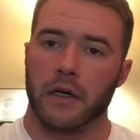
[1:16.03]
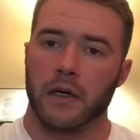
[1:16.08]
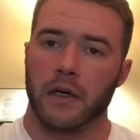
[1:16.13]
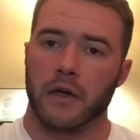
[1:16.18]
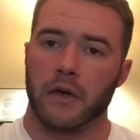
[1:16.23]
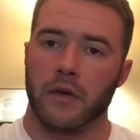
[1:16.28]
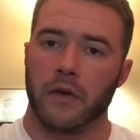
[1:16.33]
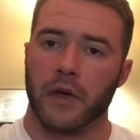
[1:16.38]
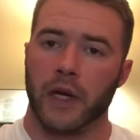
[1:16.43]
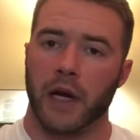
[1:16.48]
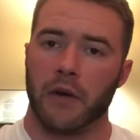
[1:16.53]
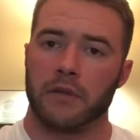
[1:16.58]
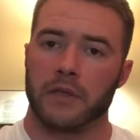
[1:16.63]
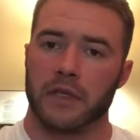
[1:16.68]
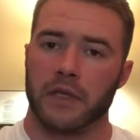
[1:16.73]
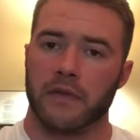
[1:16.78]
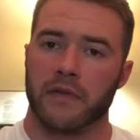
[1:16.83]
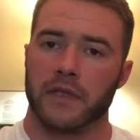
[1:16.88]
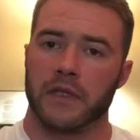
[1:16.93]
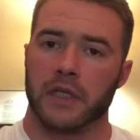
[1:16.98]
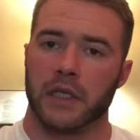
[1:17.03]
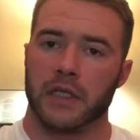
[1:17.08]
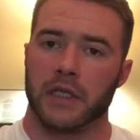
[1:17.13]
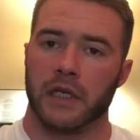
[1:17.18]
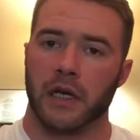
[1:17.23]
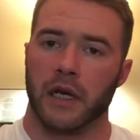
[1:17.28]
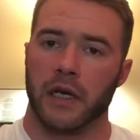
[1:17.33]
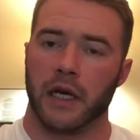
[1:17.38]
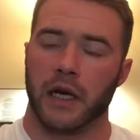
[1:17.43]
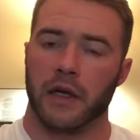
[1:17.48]
when I was living such an
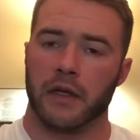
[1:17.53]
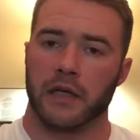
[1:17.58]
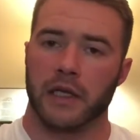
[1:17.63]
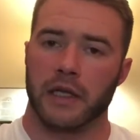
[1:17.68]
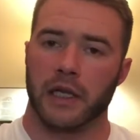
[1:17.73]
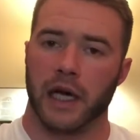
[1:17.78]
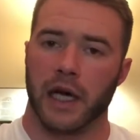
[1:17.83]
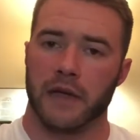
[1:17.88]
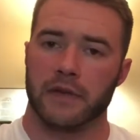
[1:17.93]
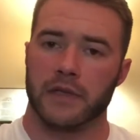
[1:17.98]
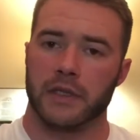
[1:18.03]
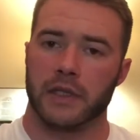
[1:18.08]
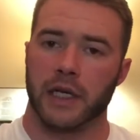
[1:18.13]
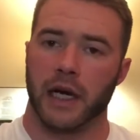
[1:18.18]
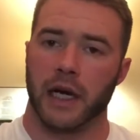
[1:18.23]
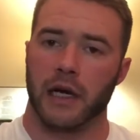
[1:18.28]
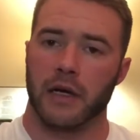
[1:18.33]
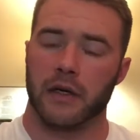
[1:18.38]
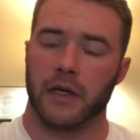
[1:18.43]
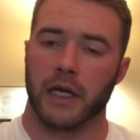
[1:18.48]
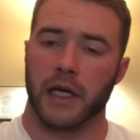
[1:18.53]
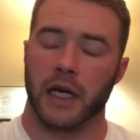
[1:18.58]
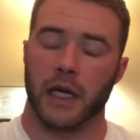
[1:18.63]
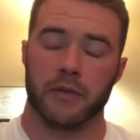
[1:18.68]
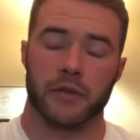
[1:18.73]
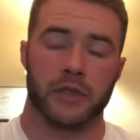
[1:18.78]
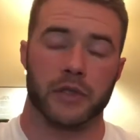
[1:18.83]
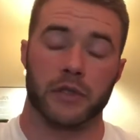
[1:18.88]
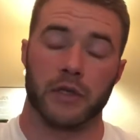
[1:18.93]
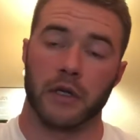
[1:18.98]
unhealthy lifestyle, and I'm
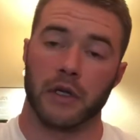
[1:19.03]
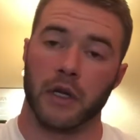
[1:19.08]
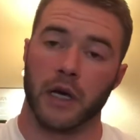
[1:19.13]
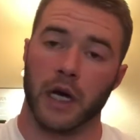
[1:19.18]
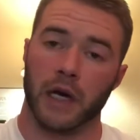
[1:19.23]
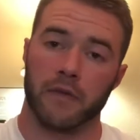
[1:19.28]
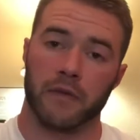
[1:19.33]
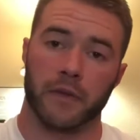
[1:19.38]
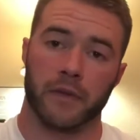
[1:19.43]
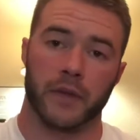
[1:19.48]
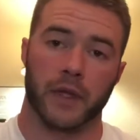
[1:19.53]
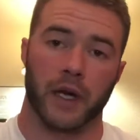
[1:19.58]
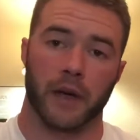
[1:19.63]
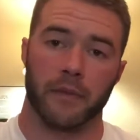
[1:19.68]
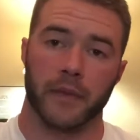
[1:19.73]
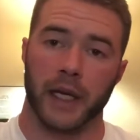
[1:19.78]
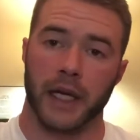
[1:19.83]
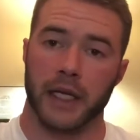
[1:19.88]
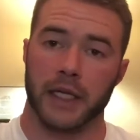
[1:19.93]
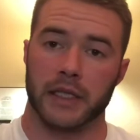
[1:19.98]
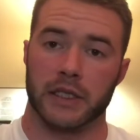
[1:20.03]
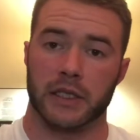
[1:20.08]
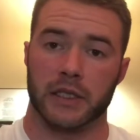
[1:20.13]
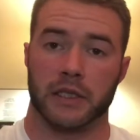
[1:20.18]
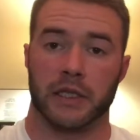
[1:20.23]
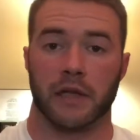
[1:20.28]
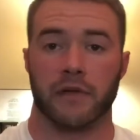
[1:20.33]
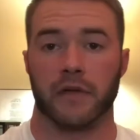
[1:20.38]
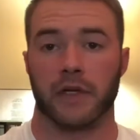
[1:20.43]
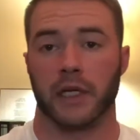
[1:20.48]
sure a lot of them thought, man, he's just
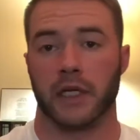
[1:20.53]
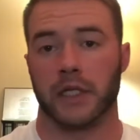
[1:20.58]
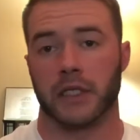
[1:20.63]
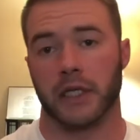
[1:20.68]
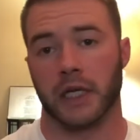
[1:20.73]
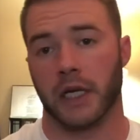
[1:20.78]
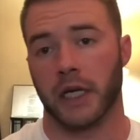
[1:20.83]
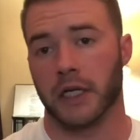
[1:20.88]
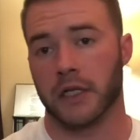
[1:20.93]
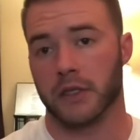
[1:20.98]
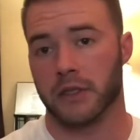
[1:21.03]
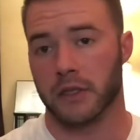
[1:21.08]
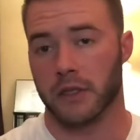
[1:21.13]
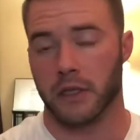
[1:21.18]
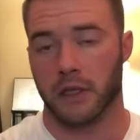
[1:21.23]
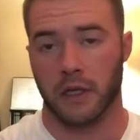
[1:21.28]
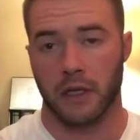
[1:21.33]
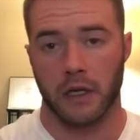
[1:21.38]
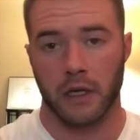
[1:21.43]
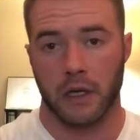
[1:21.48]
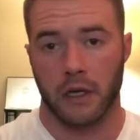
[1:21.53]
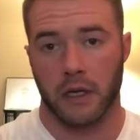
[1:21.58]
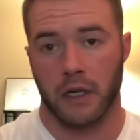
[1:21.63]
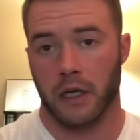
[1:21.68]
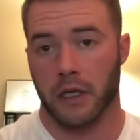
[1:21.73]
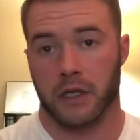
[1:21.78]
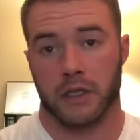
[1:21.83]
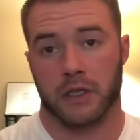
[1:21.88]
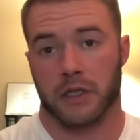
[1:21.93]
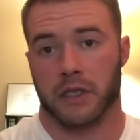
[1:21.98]
never going to change.
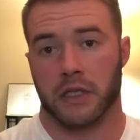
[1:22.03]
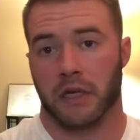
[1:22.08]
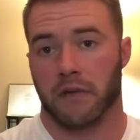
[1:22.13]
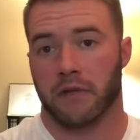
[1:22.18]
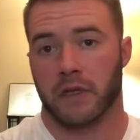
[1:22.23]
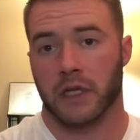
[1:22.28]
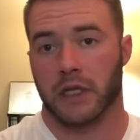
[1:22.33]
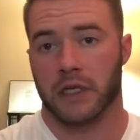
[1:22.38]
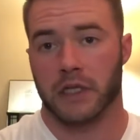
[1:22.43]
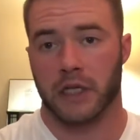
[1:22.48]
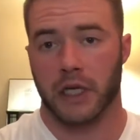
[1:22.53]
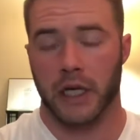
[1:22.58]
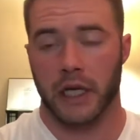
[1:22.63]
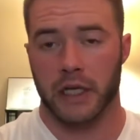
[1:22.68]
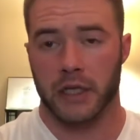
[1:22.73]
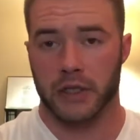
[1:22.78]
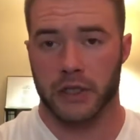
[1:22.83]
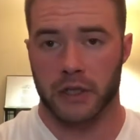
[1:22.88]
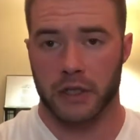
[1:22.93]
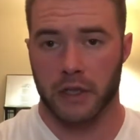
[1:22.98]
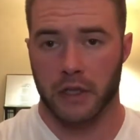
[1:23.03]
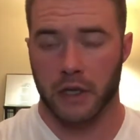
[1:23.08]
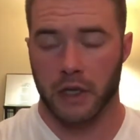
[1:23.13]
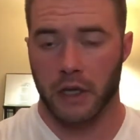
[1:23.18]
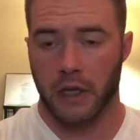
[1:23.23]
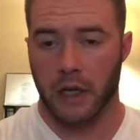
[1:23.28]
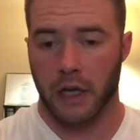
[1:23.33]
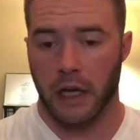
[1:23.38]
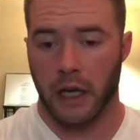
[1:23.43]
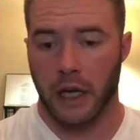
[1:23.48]
He's just never going to change.
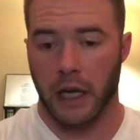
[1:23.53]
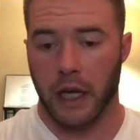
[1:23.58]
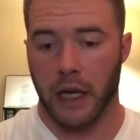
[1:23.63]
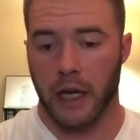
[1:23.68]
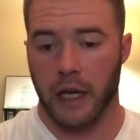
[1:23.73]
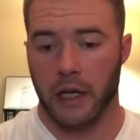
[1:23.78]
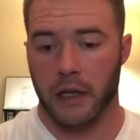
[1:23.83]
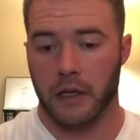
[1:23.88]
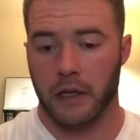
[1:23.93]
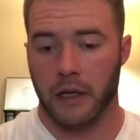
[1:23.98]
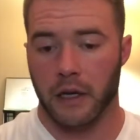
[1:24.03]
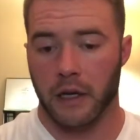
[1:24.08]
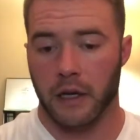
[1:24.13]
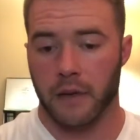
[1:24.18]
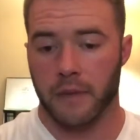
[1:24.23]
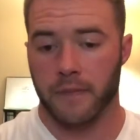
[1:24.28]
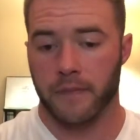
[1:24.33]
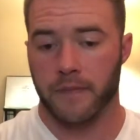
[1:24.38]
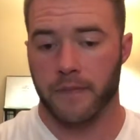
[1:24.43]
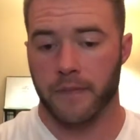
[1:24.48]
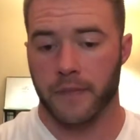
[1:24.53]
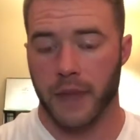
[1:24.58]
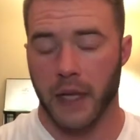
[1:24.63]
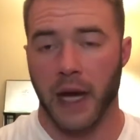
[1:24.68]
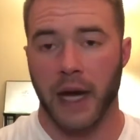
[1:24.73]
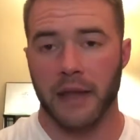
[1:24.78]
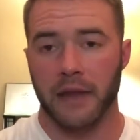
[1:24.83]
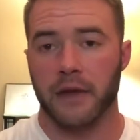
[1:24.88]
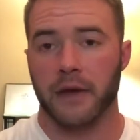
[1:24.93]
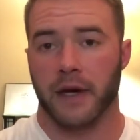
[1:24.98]
And I
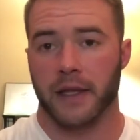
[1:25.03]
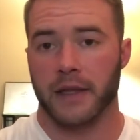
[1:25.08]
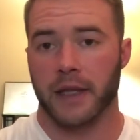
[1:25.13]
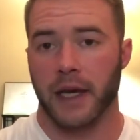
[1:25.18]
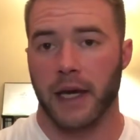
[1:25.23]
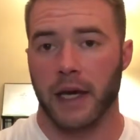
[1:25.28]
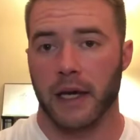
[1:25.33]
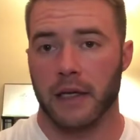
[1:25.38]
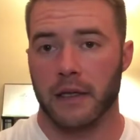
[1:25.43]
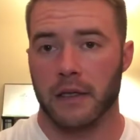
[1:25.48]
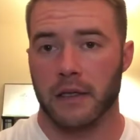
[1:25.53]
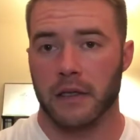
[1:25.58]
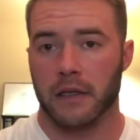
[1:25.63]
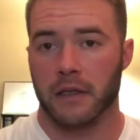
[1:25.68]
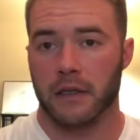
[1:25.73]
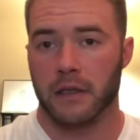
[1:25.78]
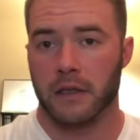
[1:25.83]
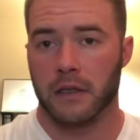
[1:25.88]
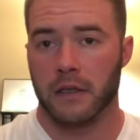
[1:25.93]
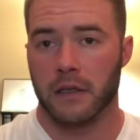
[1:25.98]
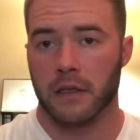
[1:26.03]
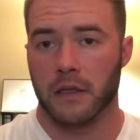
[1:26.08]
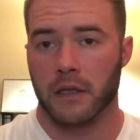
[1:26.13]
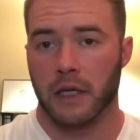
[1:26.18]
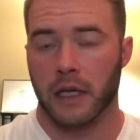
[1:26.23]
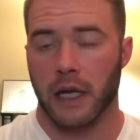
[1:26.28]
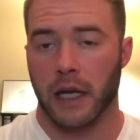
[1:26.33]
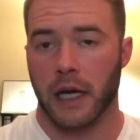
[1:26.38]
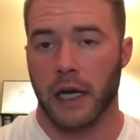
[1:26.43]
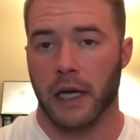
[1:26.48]
thought that.
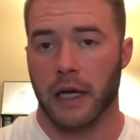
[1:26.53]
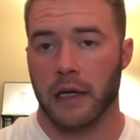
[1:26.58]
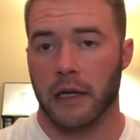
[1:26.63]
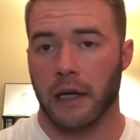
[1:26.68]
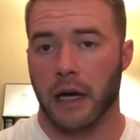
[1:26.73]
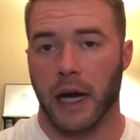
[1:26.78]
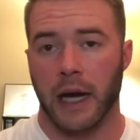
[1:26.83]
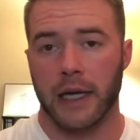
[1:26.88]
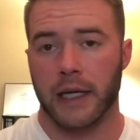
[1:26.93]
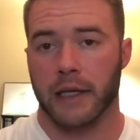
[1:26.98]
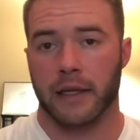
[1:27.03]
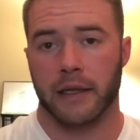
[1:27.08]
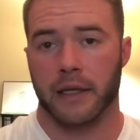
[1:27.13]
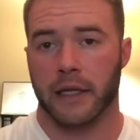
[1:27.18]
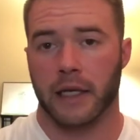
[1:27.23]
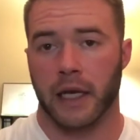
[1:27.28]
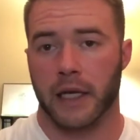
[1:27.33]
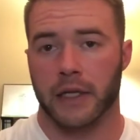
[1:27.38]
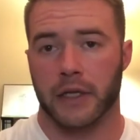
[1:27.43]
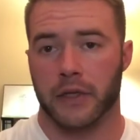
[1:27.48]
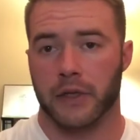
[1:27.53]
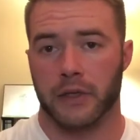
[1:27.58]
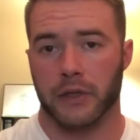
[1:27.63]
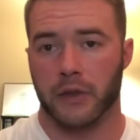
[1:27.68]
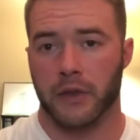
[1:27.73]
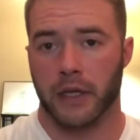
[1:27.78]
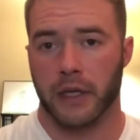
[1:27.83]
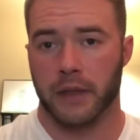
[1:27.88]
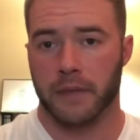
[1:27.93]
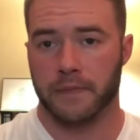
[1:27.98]
And I didn't think I could do it.